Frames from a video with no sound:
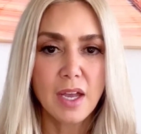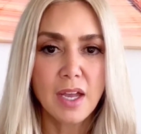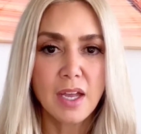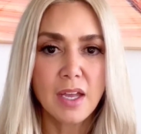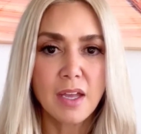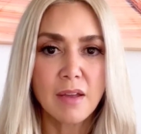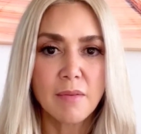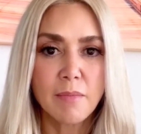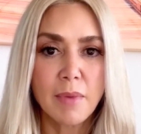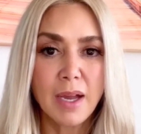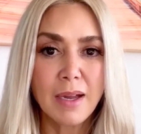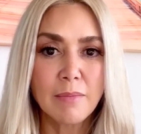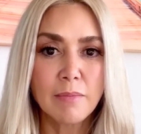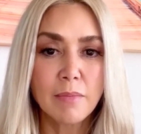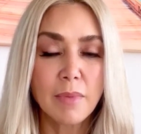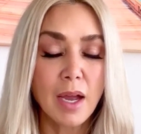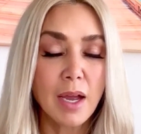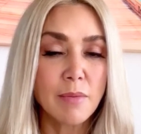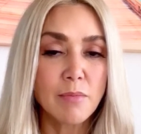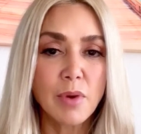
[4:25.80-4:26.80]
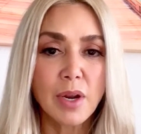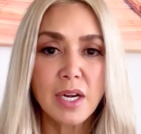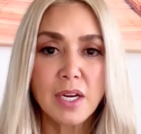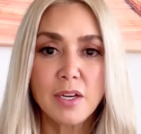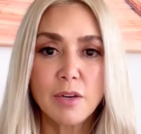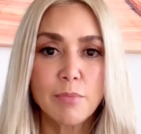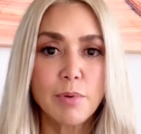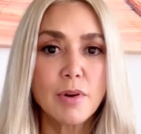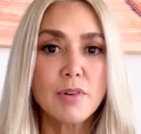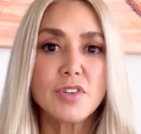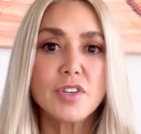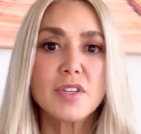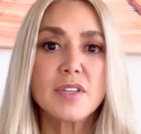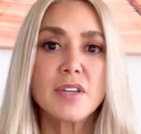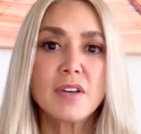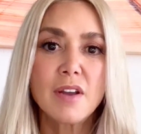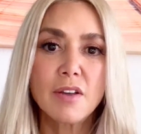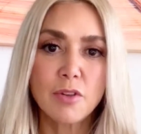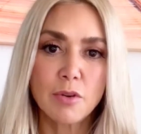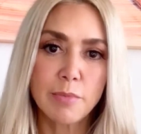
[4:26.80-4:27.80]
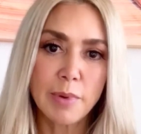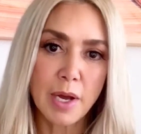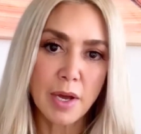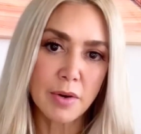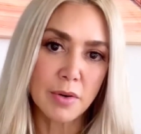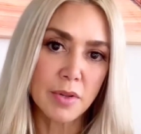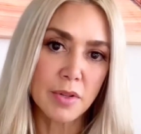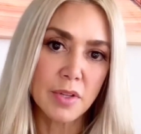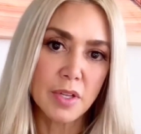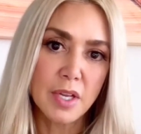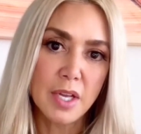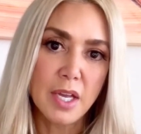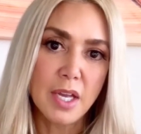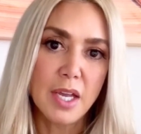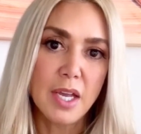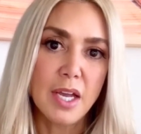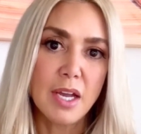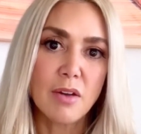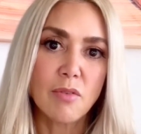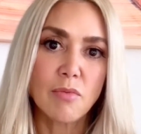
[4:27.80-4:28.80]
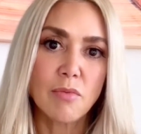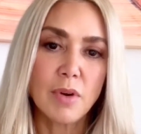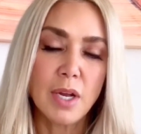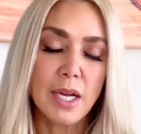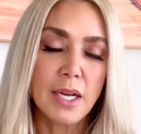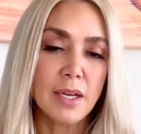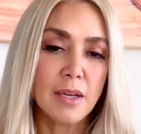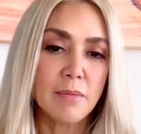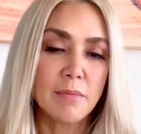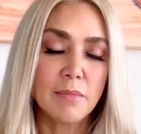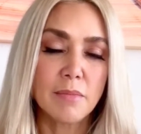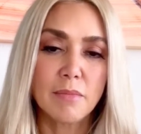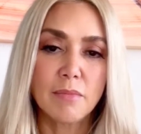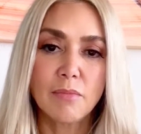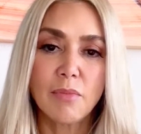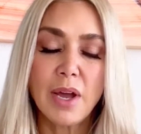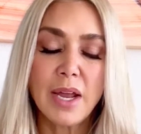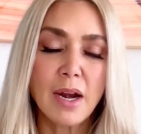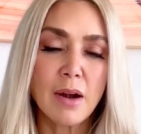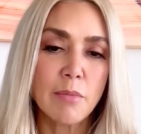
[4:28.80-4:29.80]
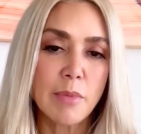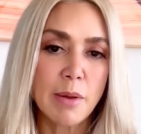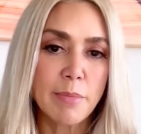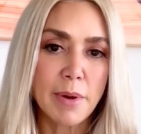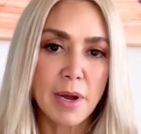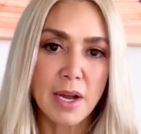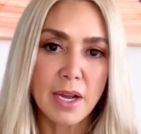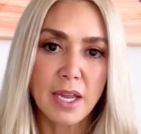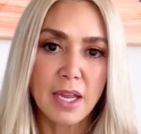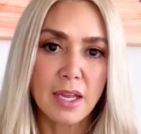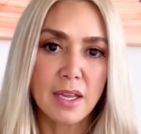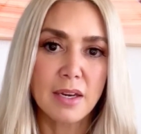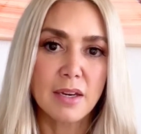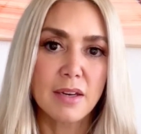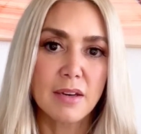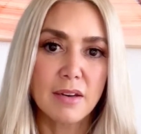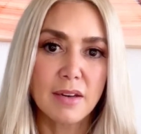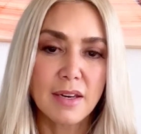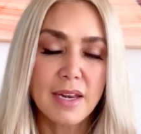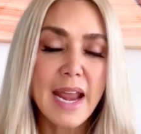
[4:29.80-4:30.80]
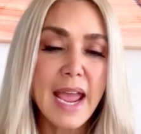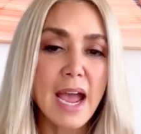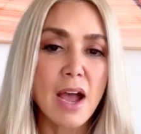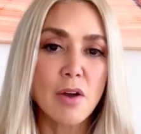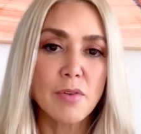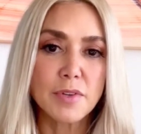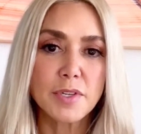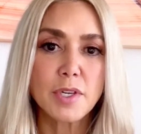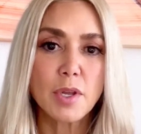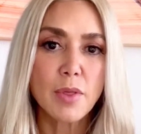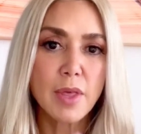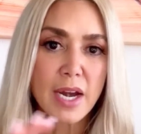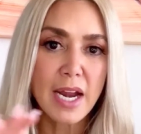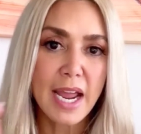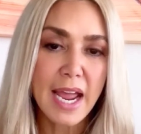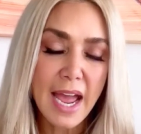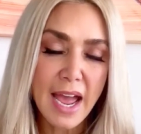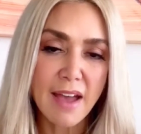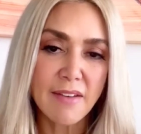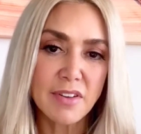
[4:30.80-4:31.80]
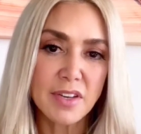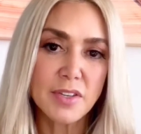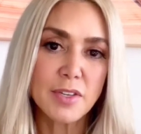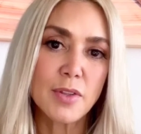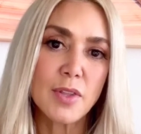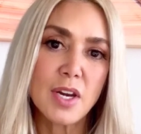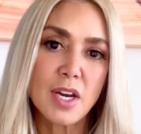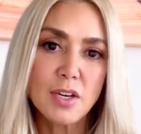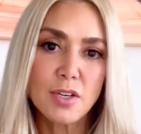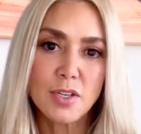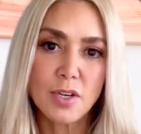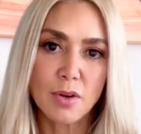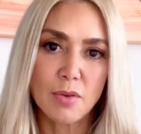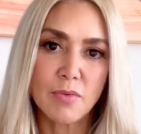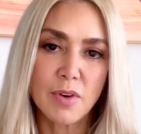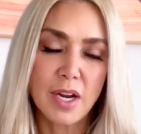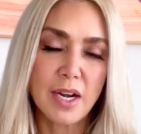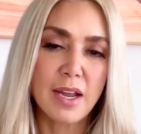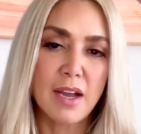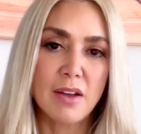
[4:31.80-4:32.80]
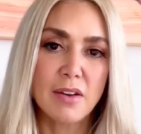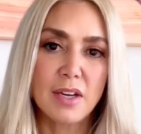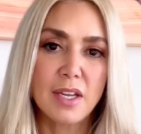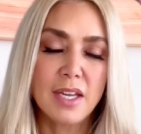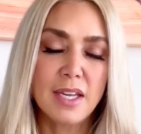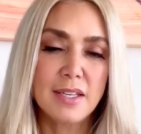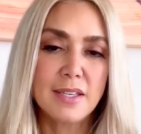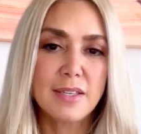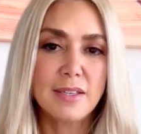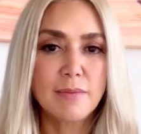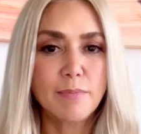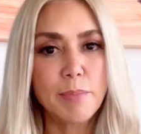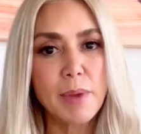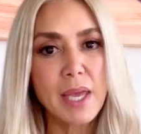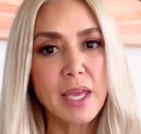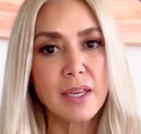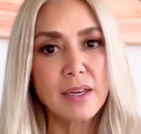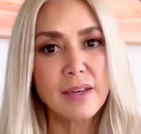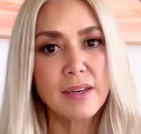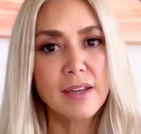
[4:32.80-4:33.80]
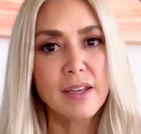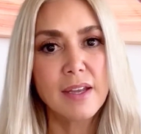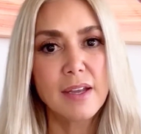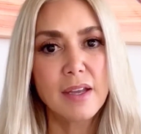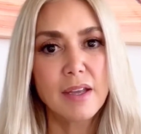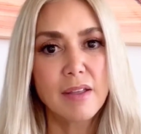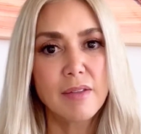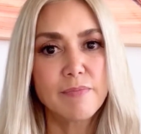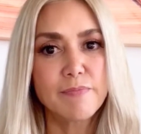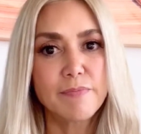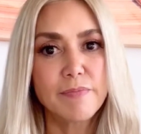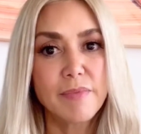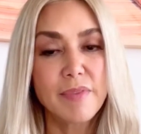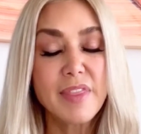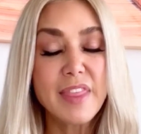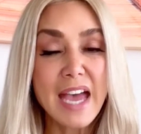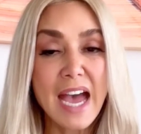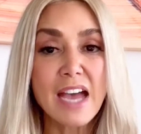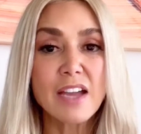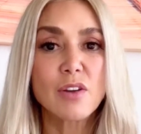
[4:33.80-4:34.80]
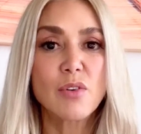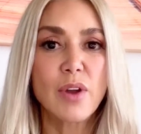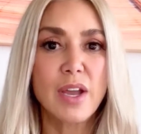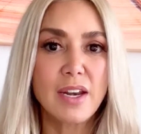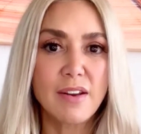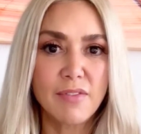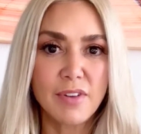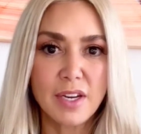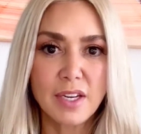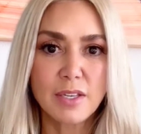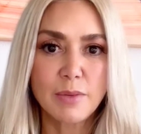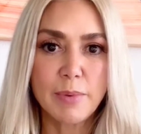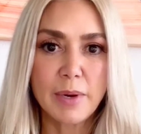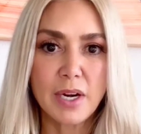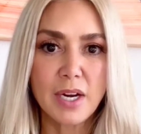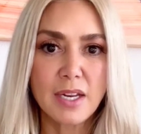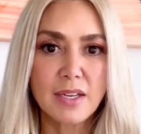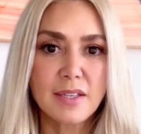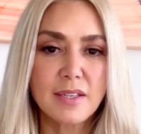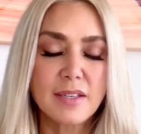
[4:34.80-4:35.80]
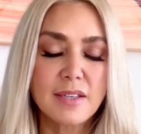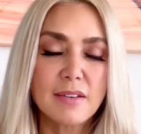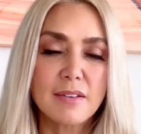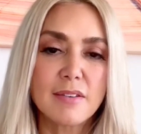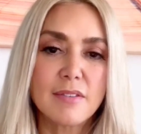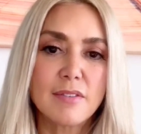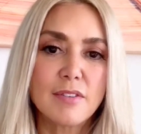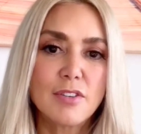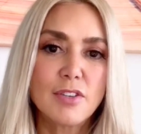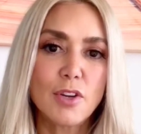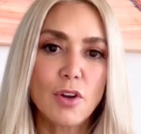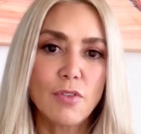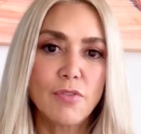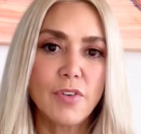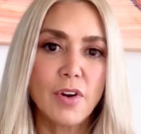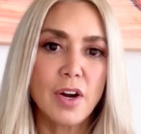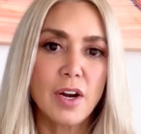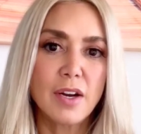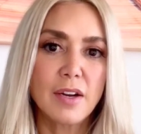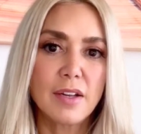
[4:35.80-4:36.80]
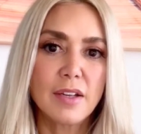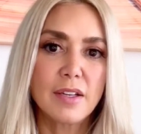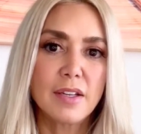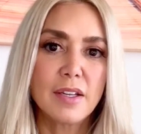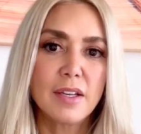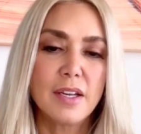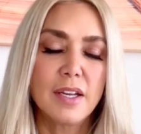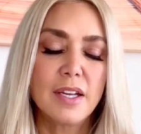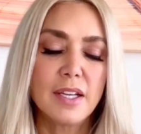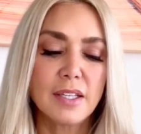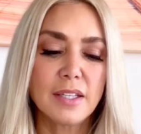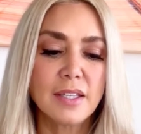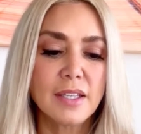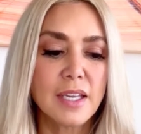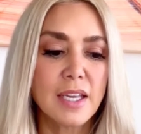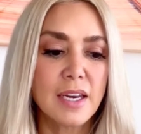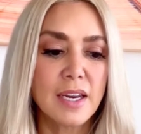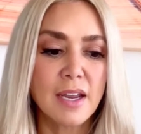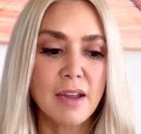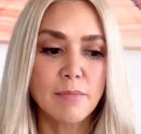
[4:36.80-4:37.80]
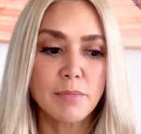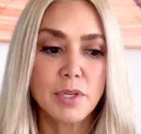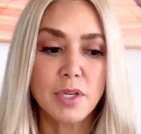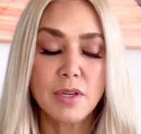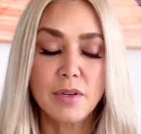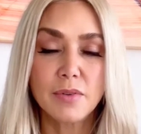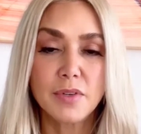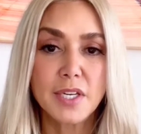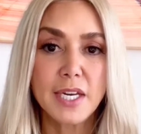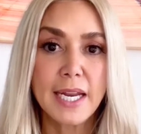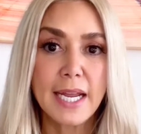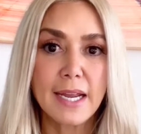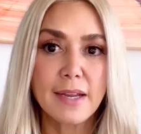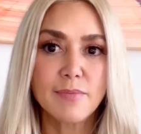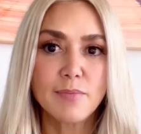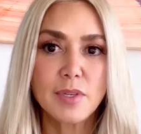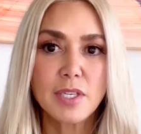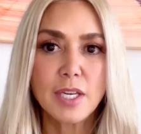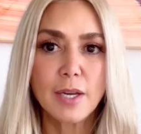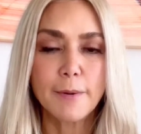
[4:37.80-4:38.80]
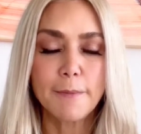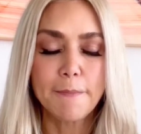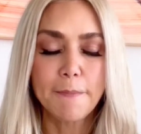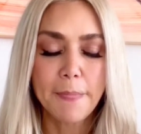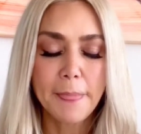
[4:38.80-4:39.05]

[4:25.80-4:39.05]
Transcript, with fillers: I'm ready to purchase another bottle right out of my pocket now, so that I have it, so that I don't run out. It's been that great of an experience so far, leading up to today. So